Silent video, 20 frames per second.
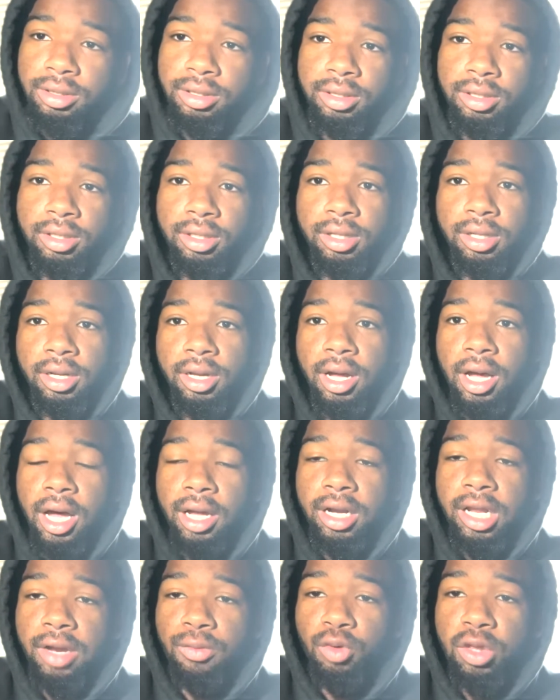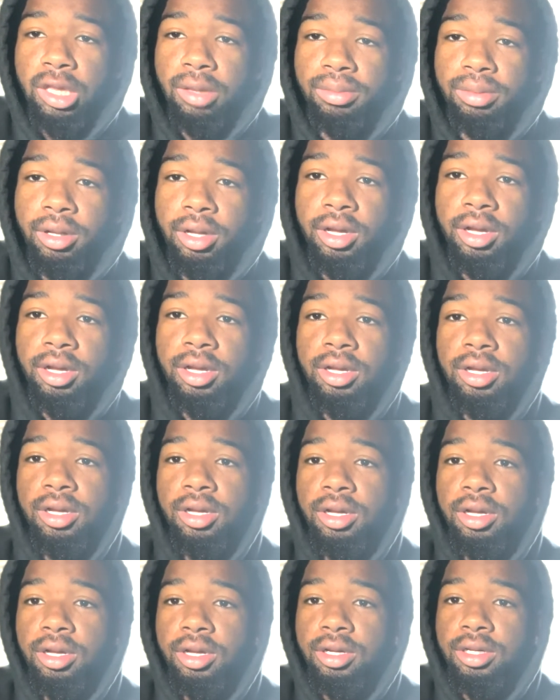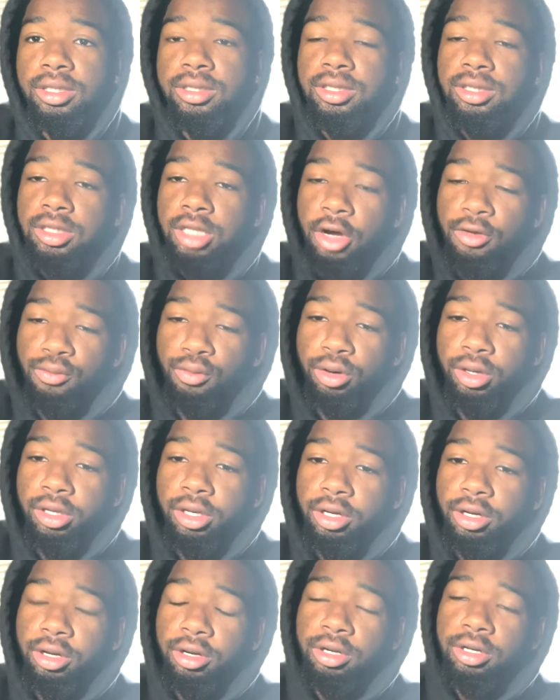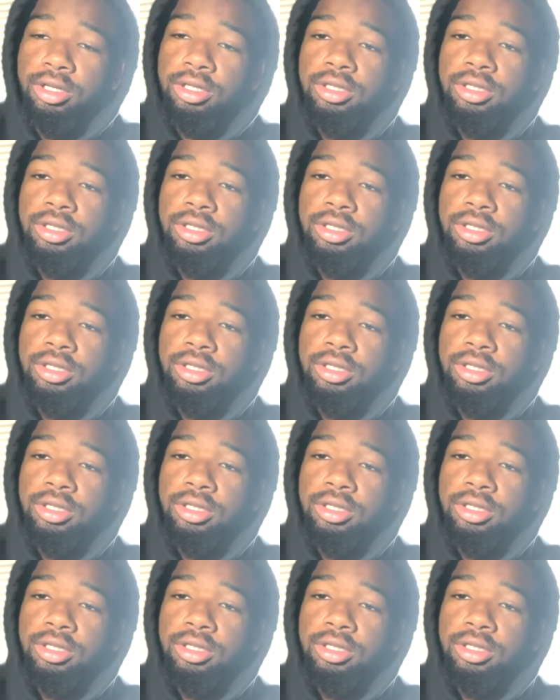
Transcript: I didn't really play sophomore year,